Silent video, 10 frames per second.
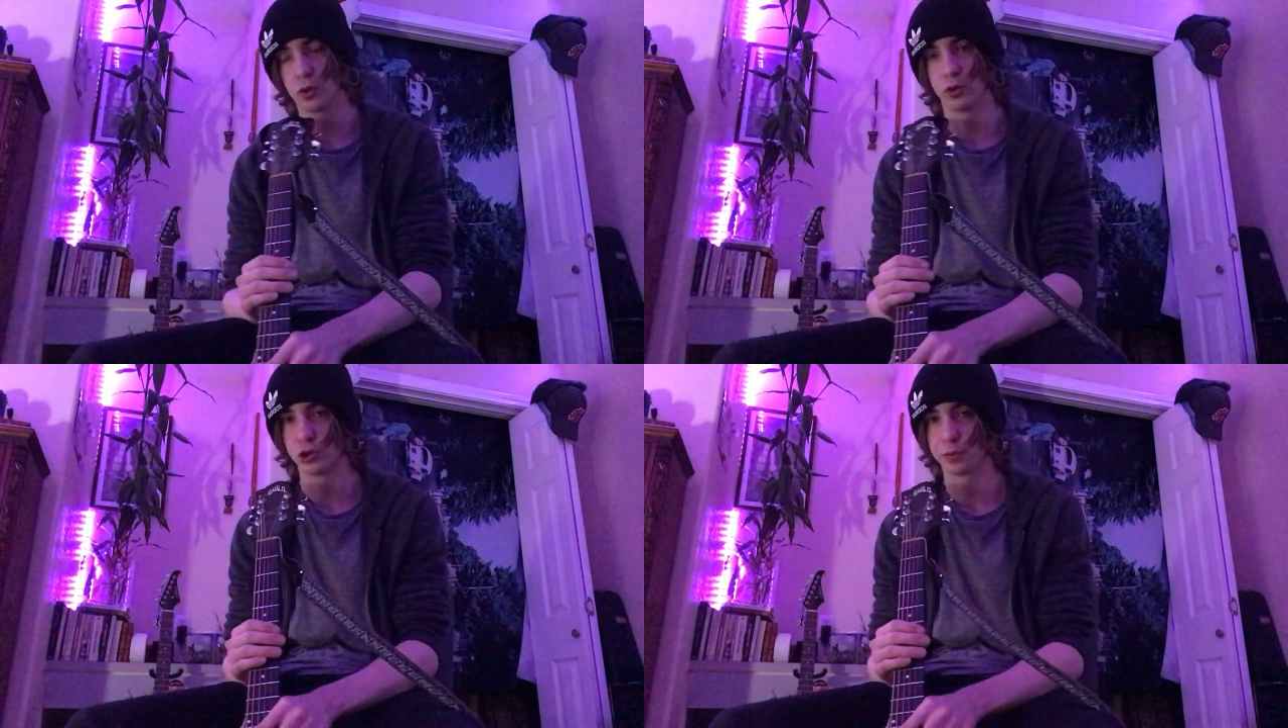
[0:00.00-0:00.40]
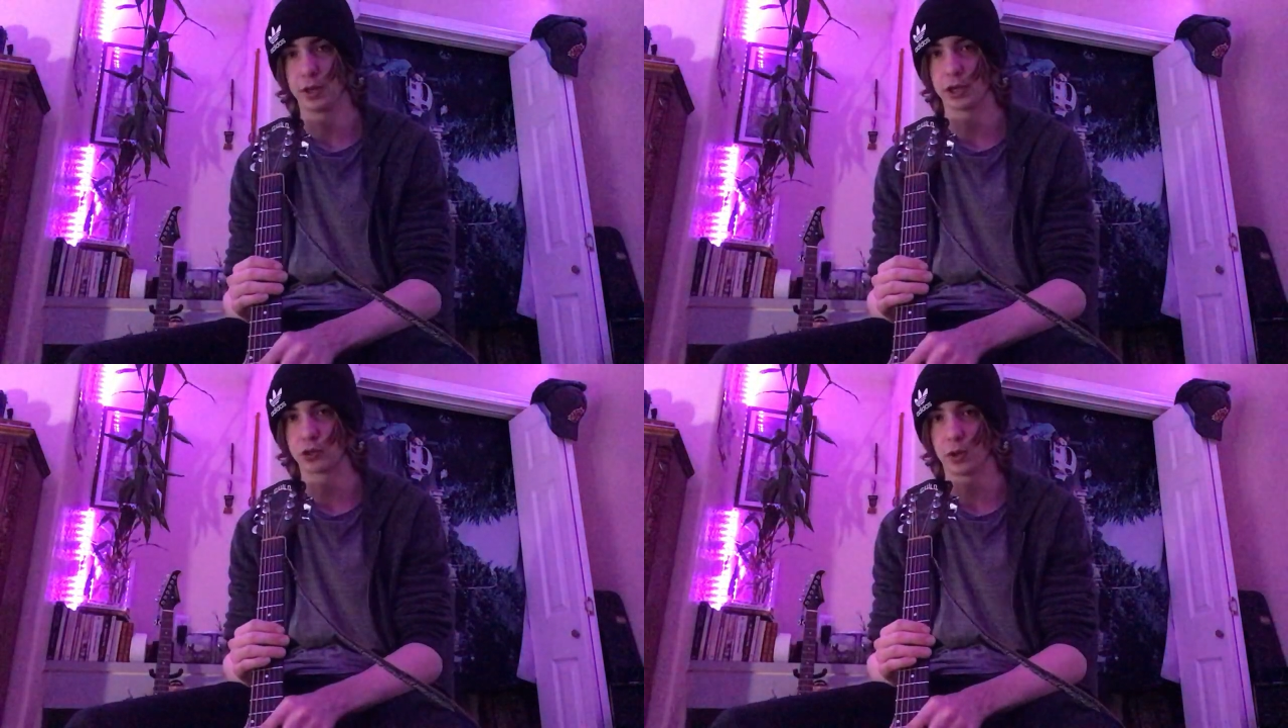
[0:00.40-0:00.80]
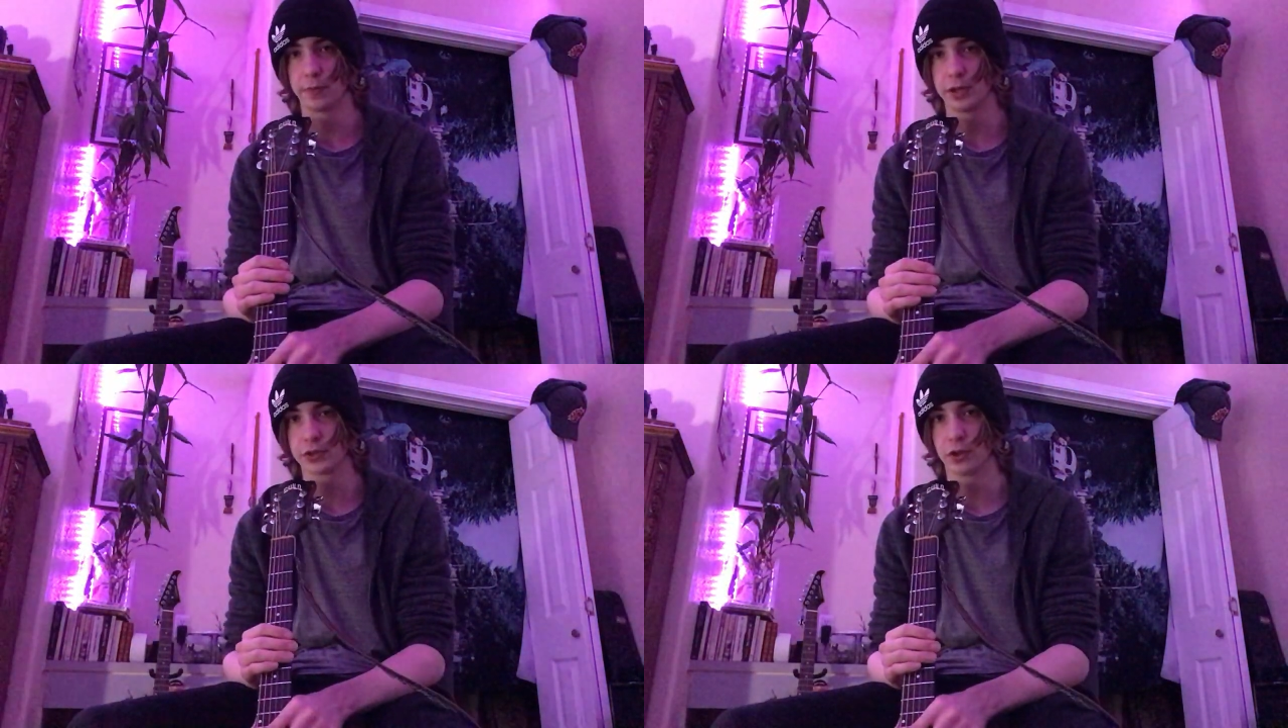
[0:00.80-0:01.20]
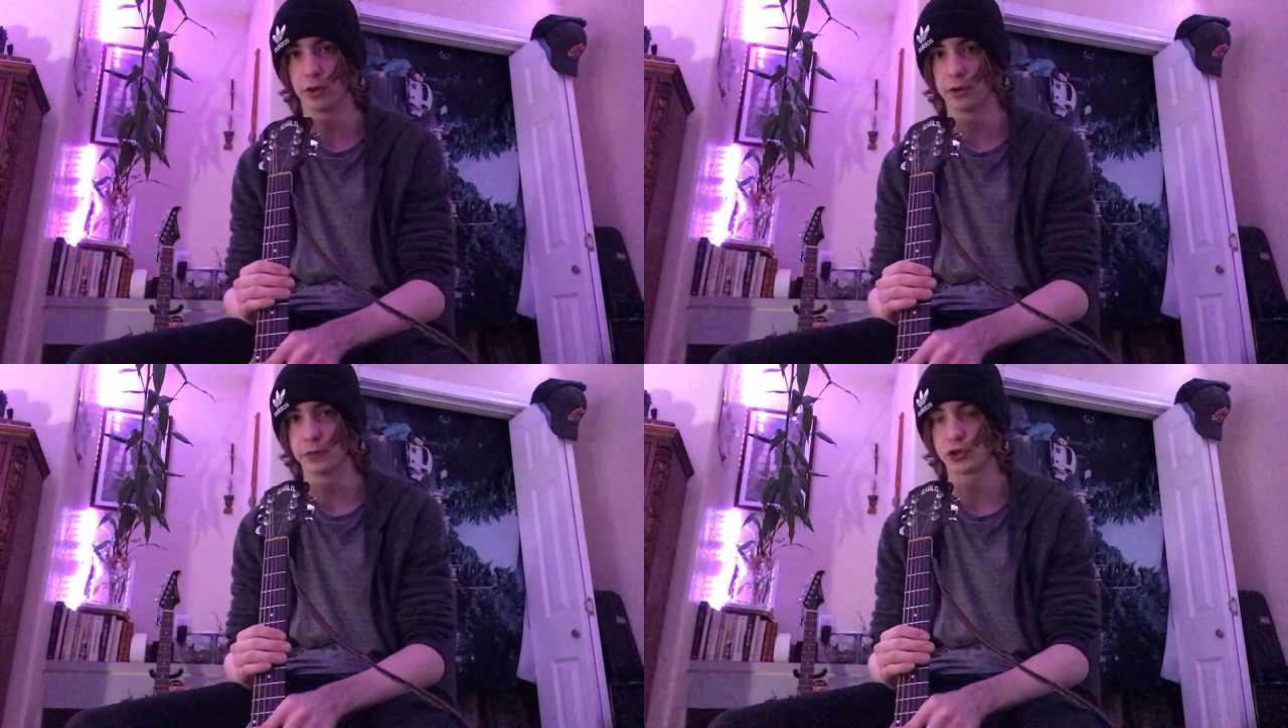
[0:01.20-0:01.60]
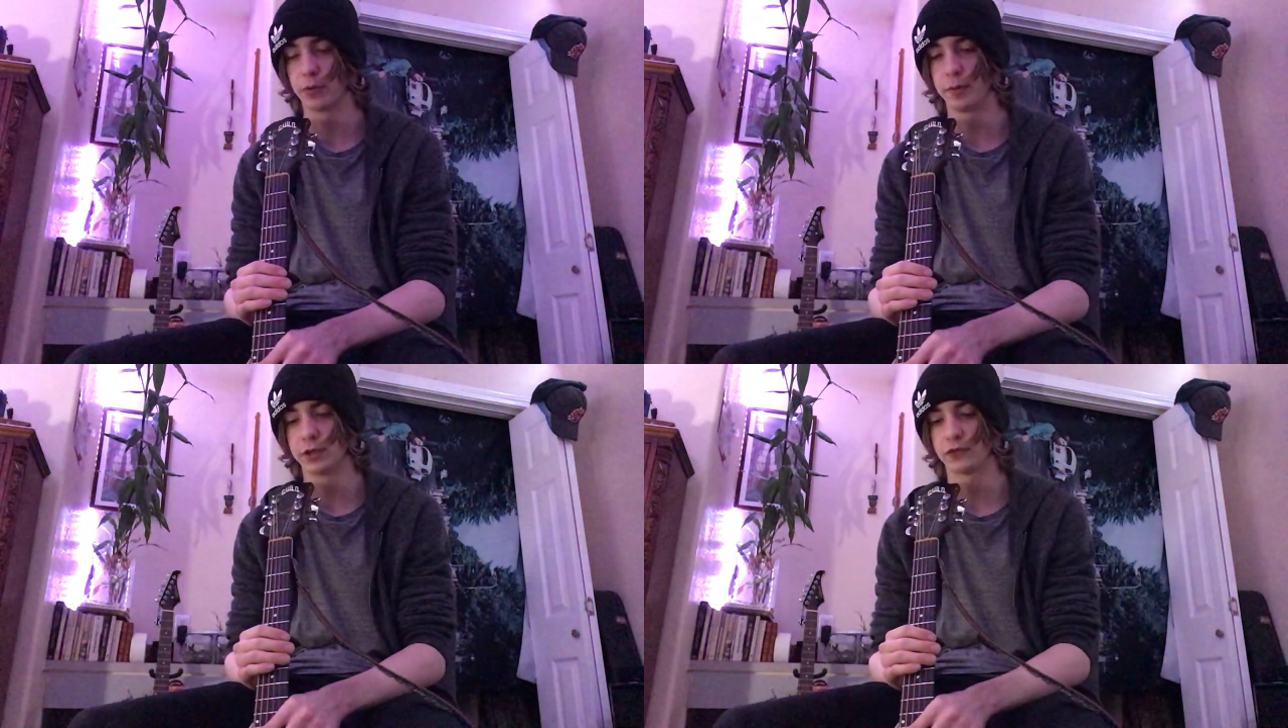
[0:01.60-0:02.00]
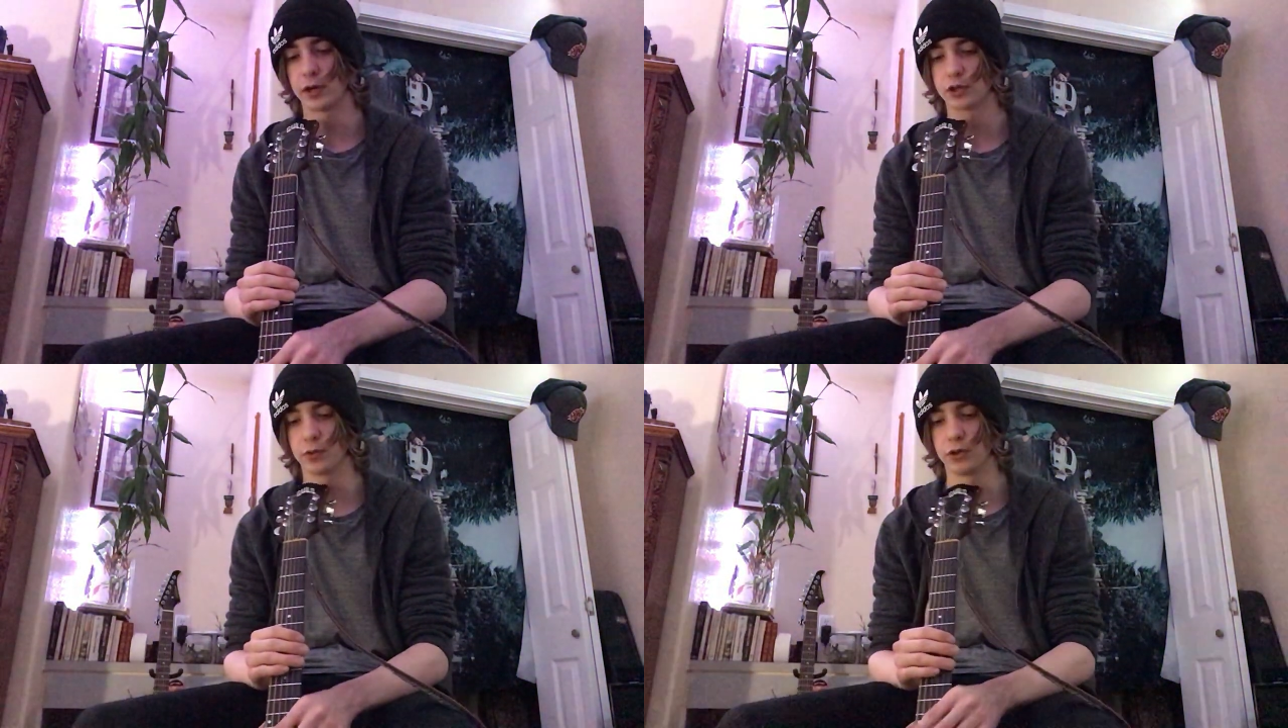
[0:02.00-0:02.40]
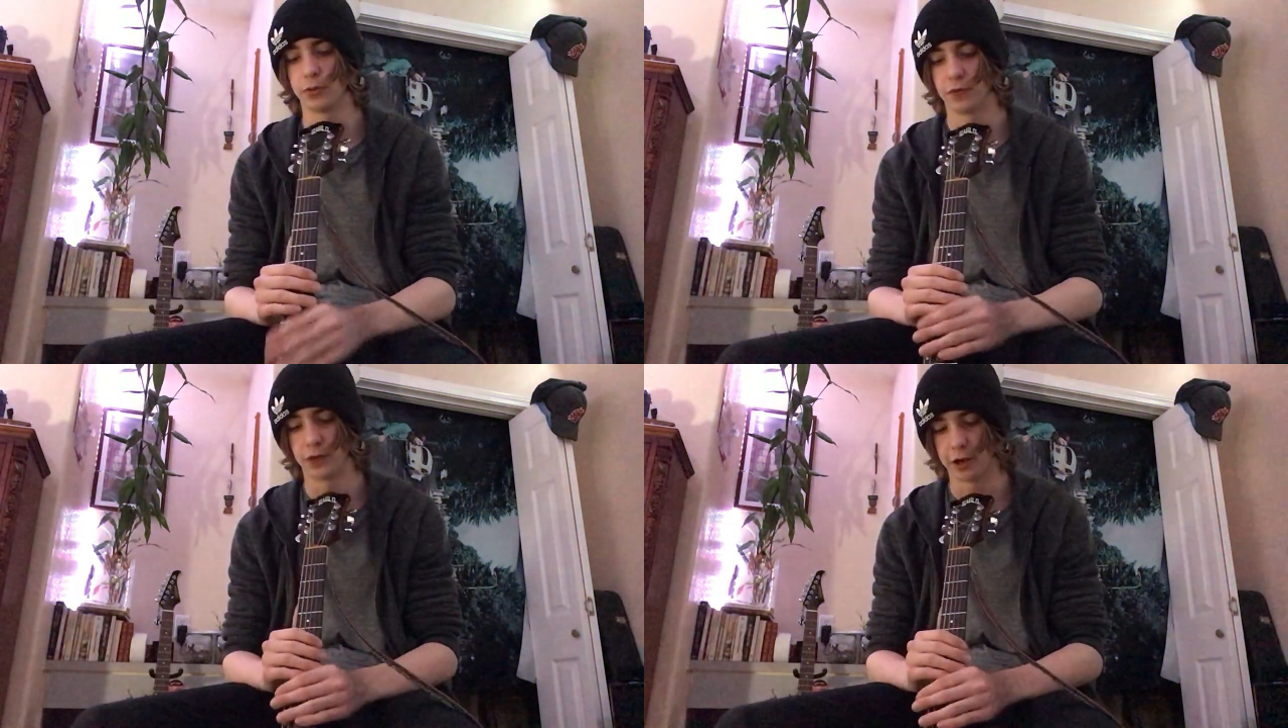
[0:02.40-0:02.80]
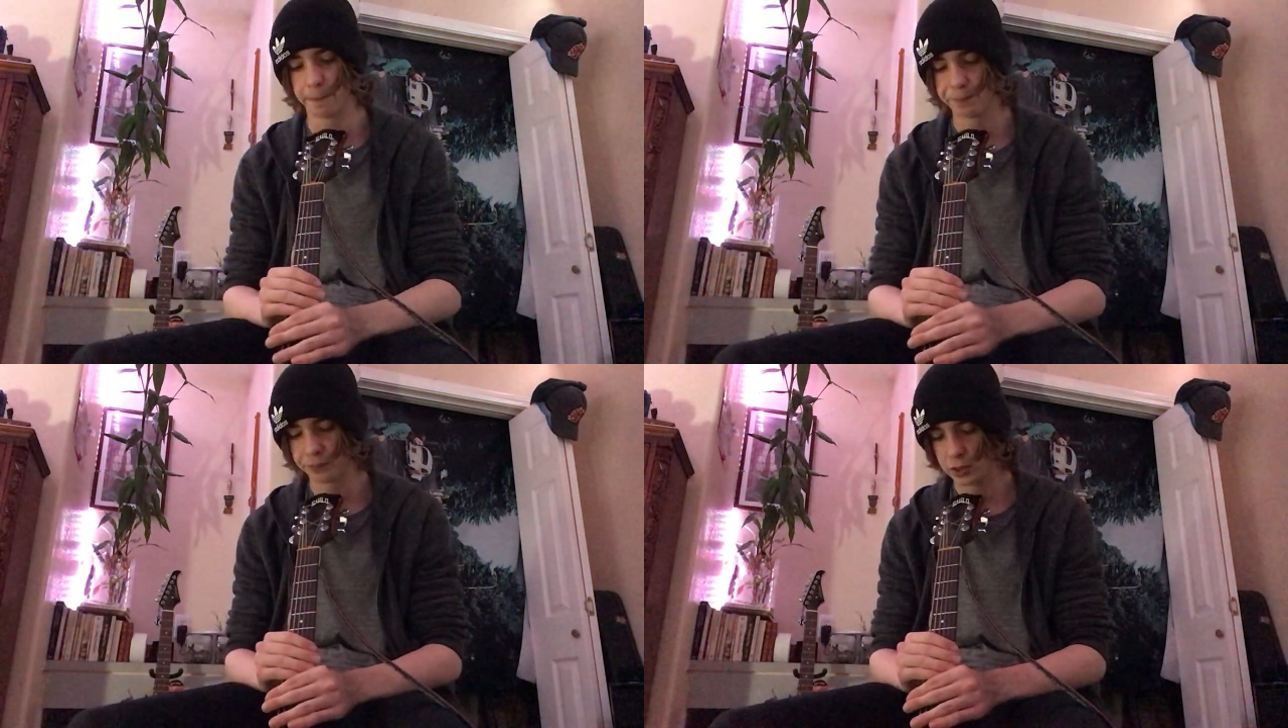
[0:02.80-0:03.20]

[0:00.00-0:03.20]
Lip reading: It only took me like 20 minutes to learn, so maybe it's faster with the video.